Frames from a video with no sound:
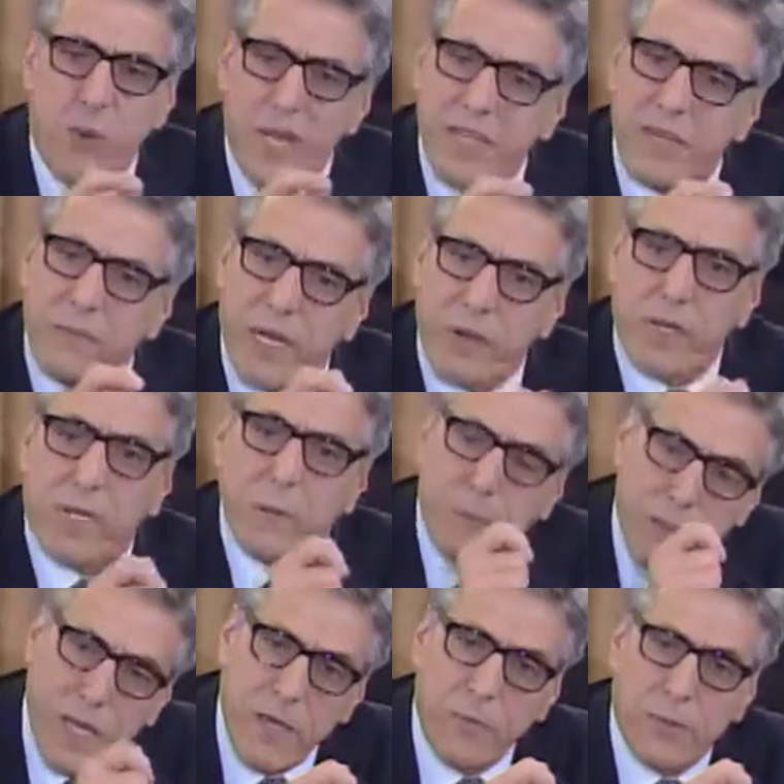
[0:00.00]
is why the American
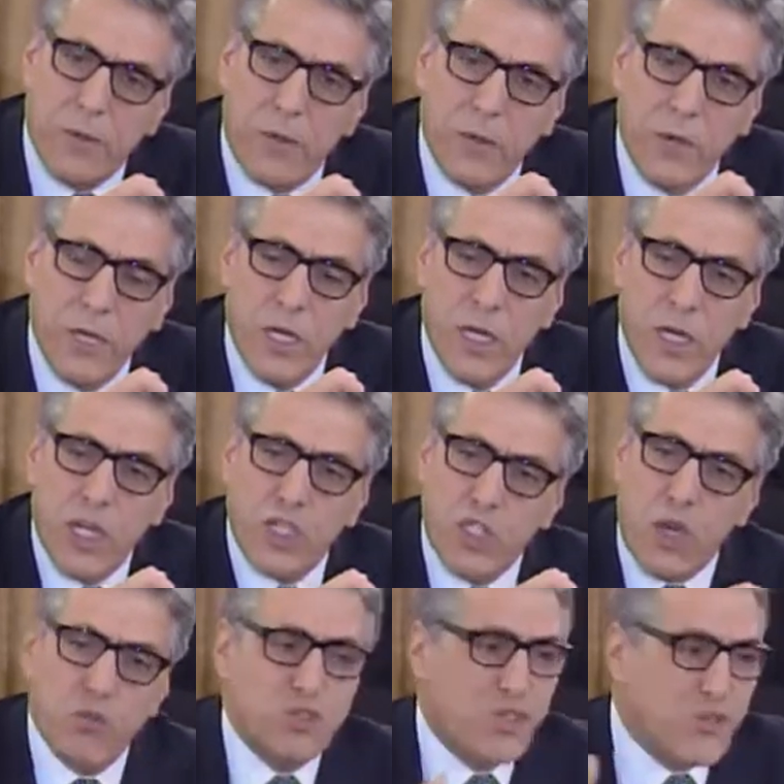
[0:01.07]
people
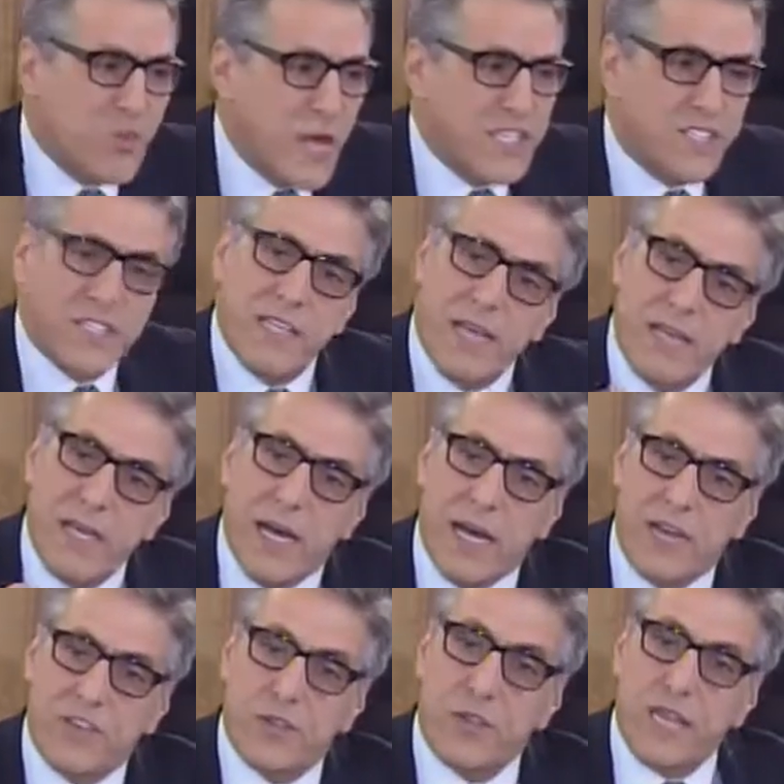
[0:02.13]
don't trust
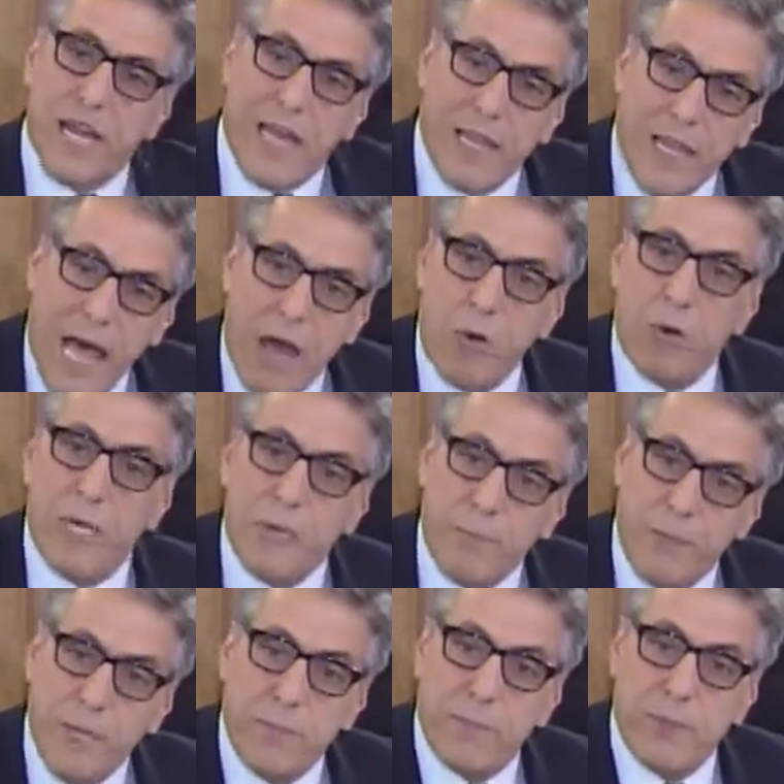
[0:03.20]
us allowing
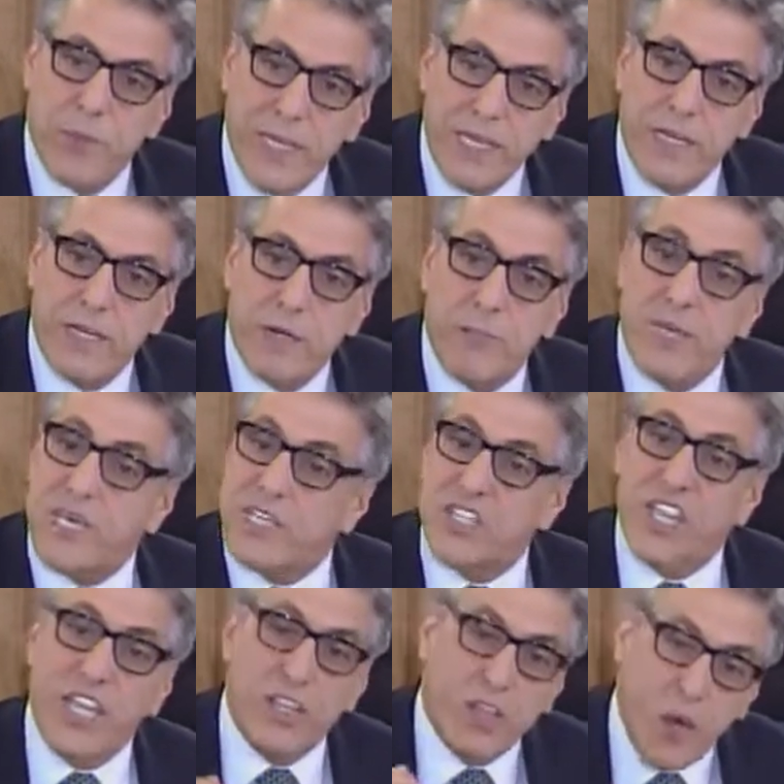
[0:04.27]
people in here,
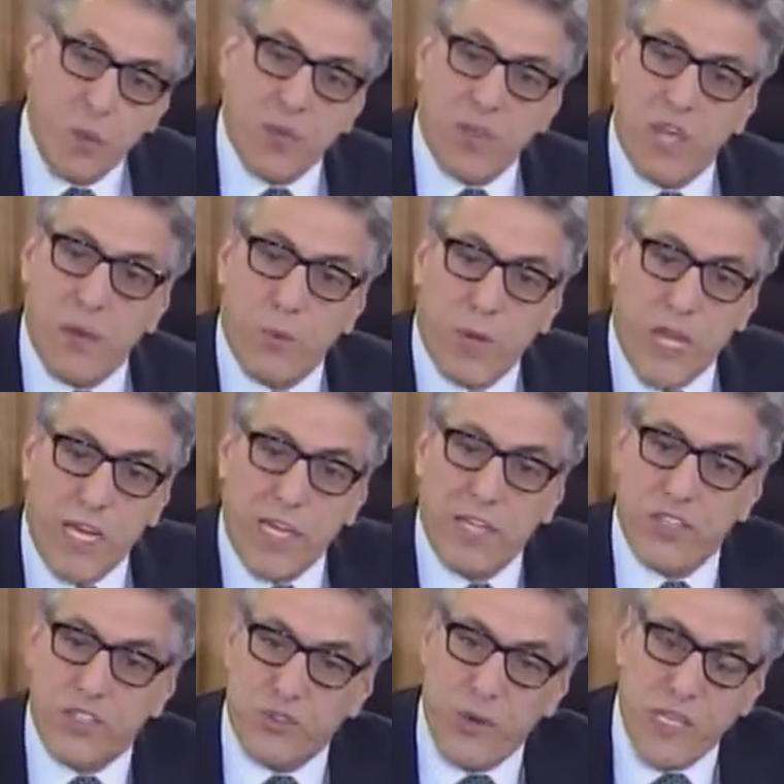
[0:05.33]
because they don't think we're getting
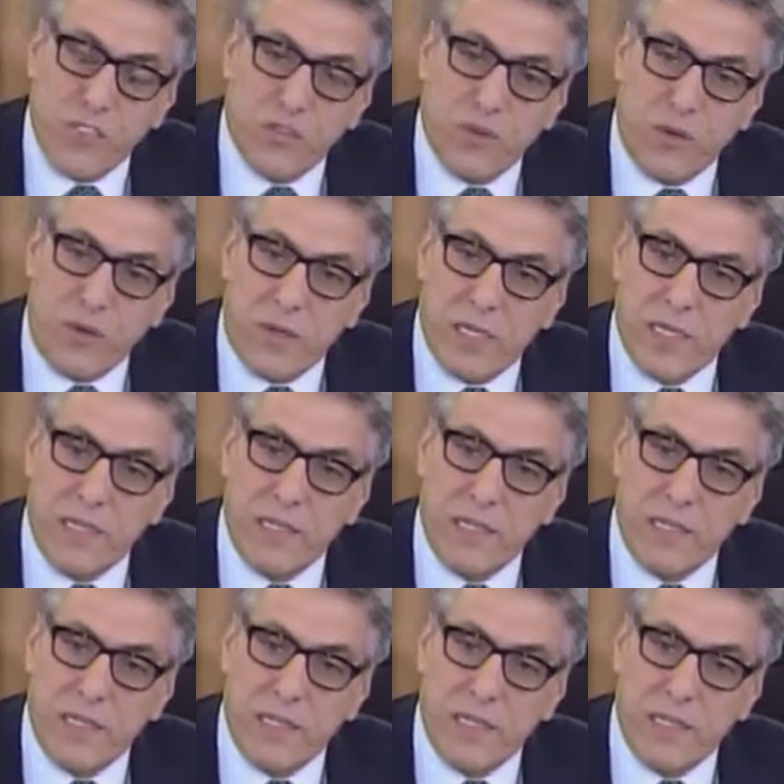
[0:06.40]
a straight story.